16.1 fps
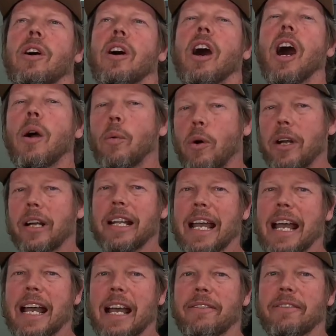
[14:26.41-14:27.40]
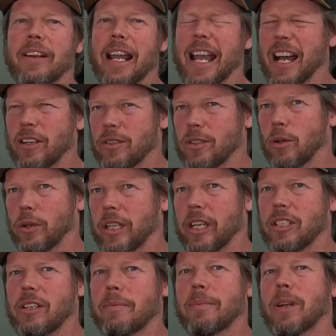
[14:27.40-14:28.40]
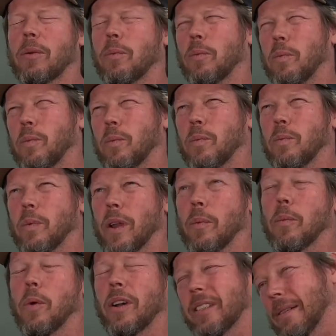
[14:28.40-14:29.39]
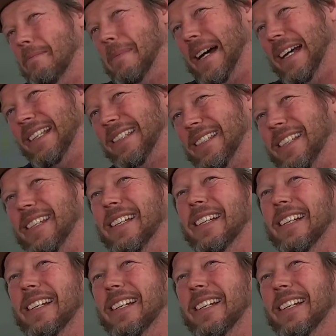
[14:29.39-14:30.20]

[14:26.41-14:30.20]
I wanted to have an outdoor kitchen, but it was a must,